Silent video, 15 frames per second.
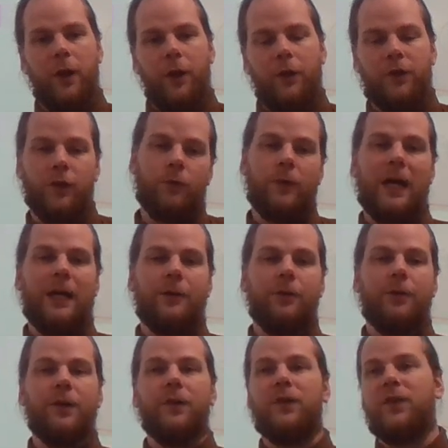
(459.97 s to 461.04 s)
So rather
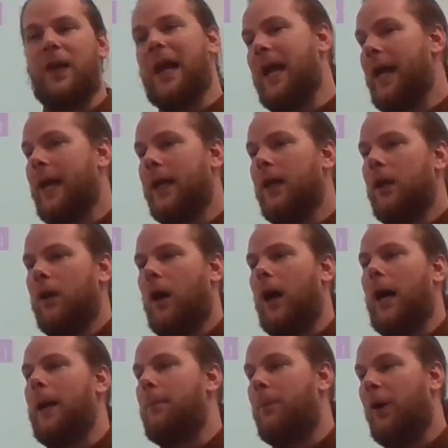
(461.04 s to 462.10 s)
than saying,
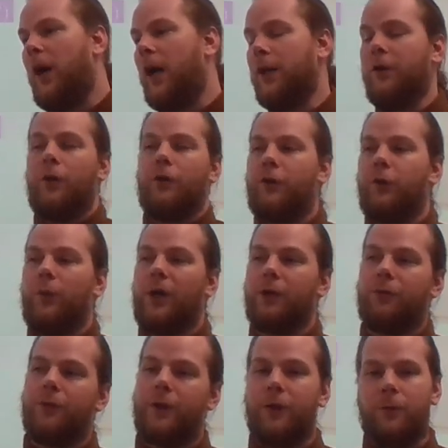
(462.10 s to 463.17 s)
I bought
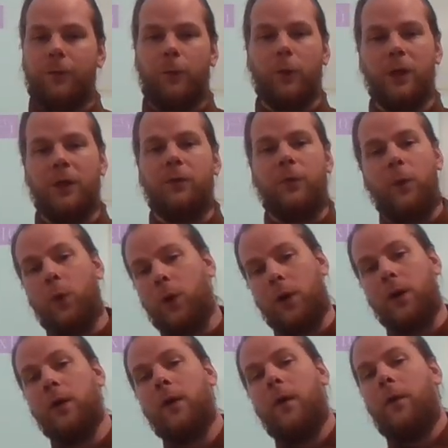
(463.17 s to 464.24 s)

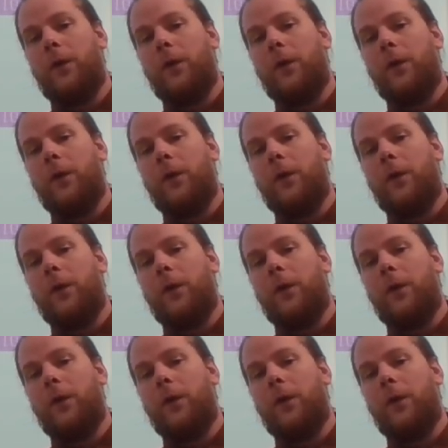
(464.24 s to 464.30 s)
244